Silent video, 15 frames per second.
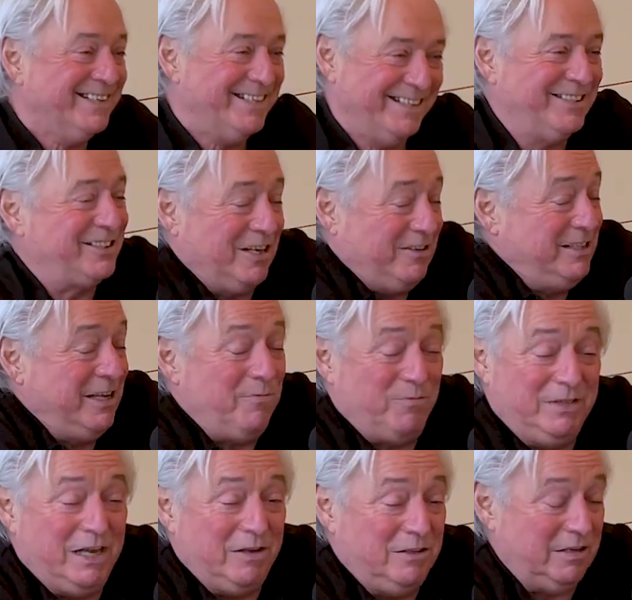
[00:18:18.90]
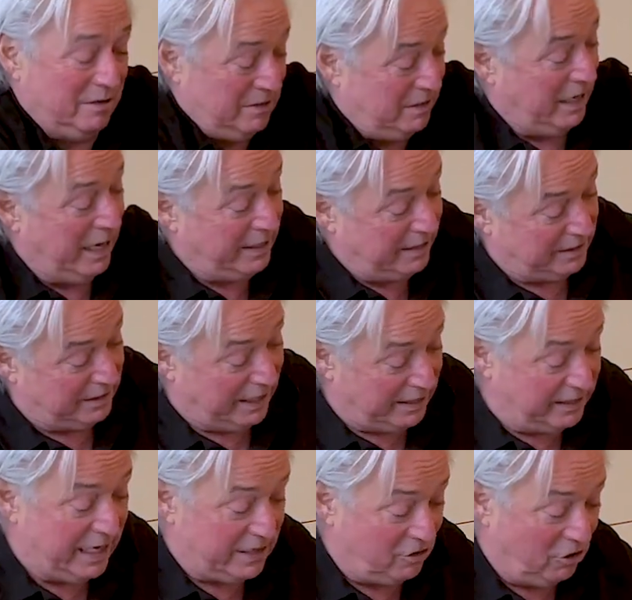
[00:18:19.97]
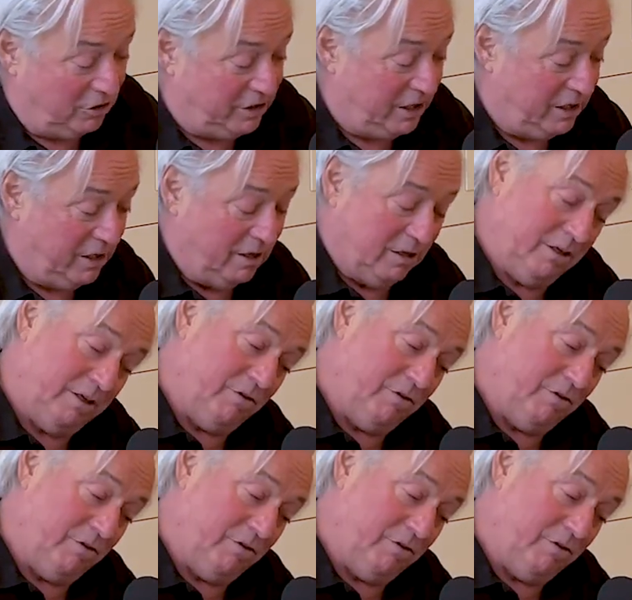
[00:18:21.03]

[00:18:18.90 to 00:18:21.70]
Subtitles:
So and then all the